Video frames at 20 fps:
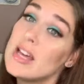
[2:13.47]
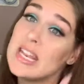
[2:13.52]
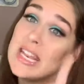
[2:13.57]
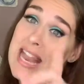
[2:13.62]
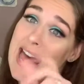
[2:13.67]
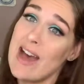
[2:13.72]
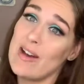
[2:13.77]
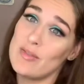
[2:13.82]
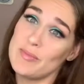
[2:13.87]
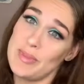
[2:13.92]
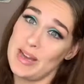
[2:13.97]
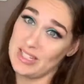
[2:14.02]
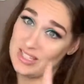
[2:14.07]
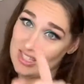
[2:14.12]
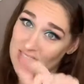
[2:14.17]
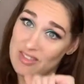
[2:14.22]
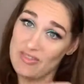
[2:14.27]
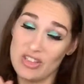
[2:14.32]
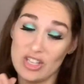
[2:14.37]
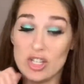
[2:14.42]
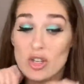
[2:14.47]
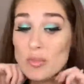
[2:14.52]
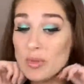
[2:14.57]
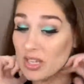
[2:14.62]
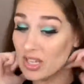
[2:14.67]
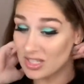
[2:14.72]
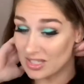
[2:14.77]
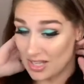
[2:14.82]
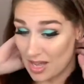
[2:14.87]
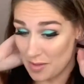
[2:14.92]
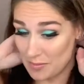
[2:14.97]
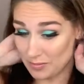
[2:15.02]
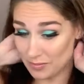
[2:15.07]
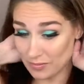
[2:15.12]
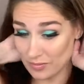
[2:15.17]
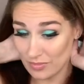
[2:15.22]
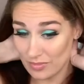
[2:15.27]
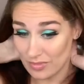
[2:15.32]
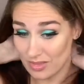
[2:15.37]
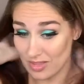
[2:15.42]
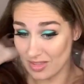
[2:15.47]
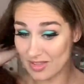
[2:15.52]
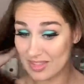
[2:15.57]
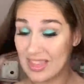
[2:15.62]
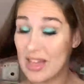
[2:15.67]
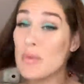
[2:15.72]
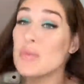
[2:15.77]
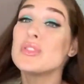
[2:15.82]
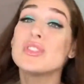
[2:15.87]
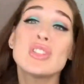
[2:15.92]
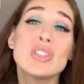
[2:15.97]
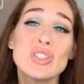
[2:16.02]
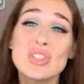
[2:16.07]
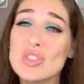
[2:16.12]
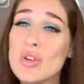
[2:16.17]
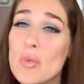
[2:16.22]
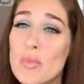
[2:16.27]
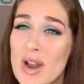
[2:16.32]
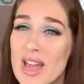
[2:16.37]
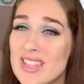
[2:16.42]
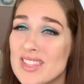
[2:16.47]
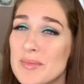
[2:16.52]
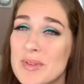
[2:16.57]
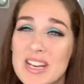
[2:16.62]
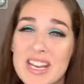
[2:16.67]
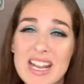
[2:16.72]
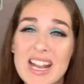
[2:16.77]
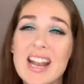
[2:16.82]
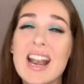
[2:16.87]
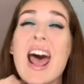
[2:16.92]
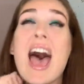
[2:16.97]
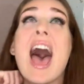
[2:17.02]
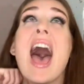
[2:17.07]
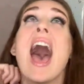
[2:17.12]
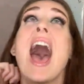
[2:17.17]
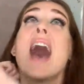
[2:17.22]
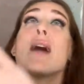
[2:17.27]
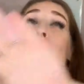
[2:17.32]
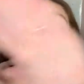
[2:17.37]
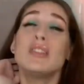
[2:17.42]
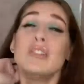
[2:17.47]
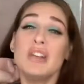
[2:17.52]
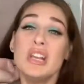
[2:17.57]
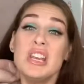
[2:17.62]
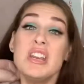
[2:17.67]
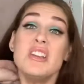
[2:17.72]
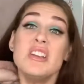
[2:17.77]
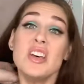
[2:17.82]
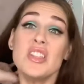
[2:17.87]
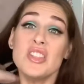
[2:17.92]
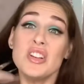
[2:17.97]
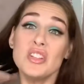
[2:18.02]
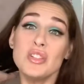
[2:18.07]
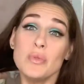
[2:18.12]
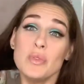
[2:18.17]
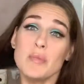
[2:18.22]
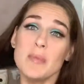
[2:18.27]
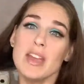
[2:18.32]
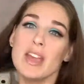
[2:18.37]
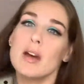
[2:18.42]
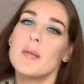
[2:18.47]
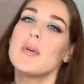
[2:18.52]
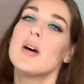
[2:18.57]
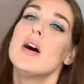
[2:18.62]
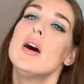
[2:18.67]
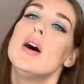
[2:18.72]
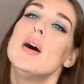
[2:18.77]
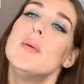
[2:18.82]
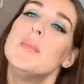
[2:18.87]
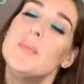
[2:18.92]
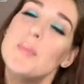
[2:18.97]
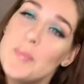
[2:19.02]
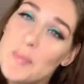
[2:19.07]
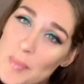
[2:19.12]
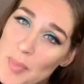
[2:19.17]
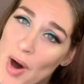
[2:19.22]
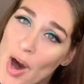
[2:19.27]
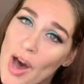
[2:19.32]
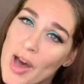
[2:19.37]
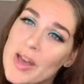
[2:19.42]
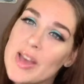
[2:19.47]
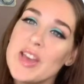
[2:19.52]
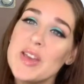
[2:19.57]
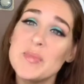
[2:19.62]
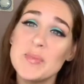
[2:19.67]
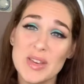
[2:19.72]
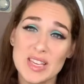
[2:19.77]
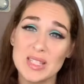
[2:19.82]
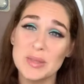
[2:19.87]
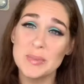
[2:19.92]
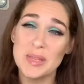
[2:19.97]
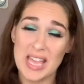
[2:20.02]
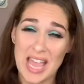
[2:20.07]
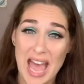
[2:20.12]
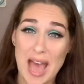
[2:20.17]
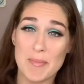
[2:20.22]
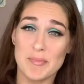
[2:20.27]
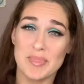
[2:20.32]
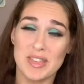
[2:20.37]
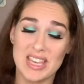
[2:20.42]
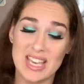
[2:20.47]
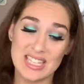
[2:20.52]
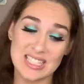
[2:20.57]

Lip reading: Now back to the video because that was just so random and it had absolutely nothing to do with makeup, but it makes me happy.